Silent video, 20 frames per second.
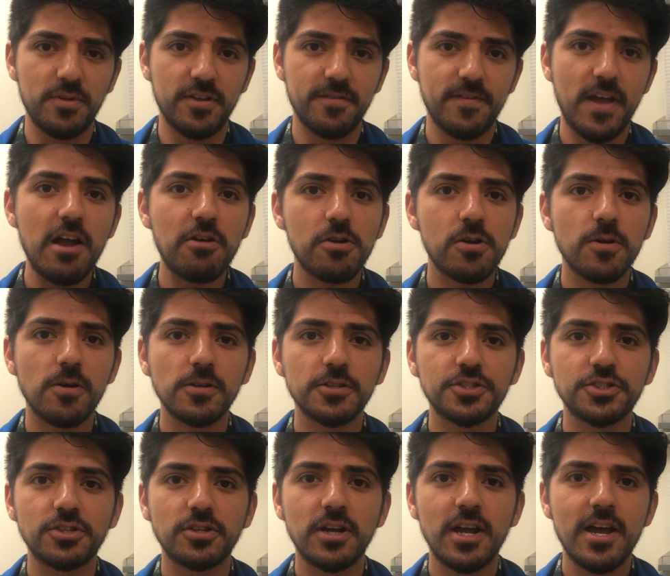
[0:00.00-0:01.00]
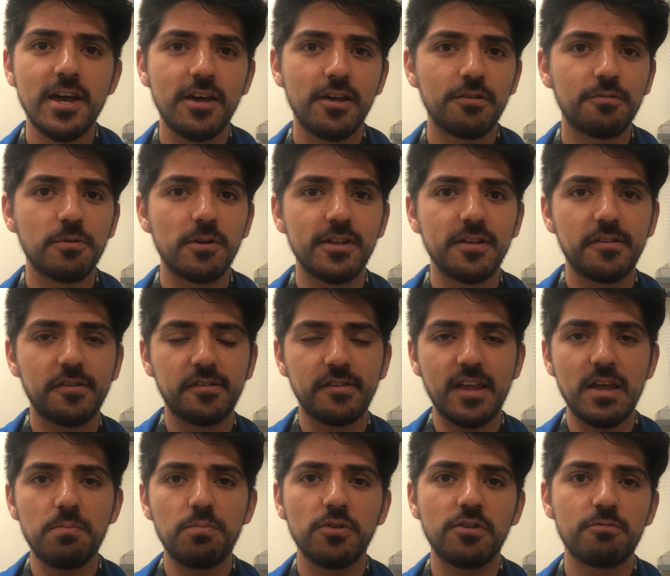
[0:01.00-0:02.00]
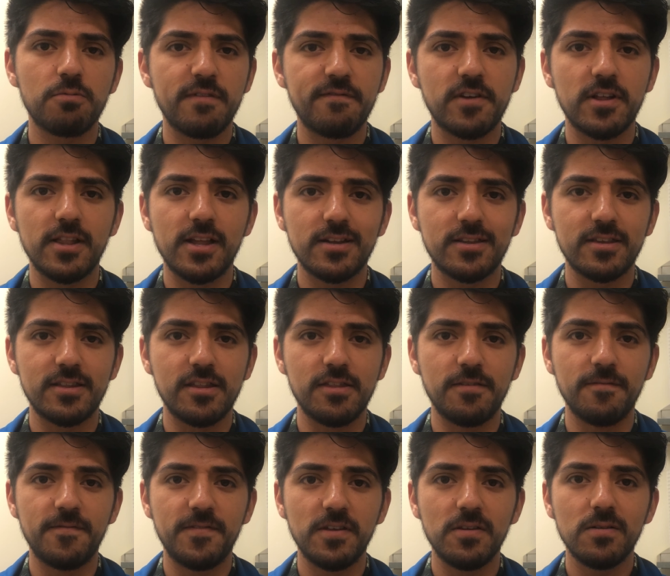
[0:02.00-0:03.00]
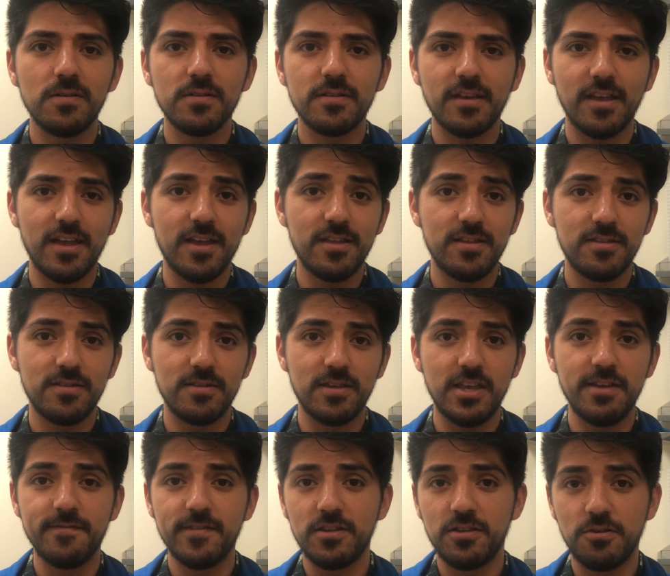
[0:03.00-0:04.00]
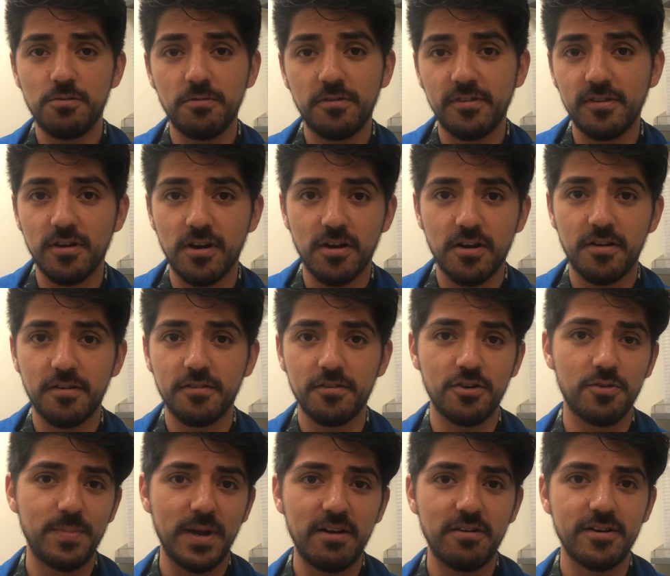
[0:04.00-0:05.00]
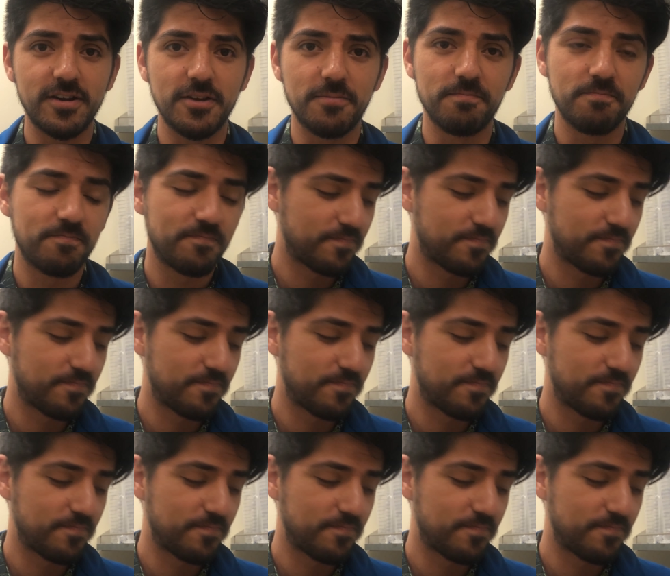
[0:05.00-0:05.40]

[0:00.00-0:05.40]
of Agriculture, as well as samples we've collected in the field, and even UCR's herbarium.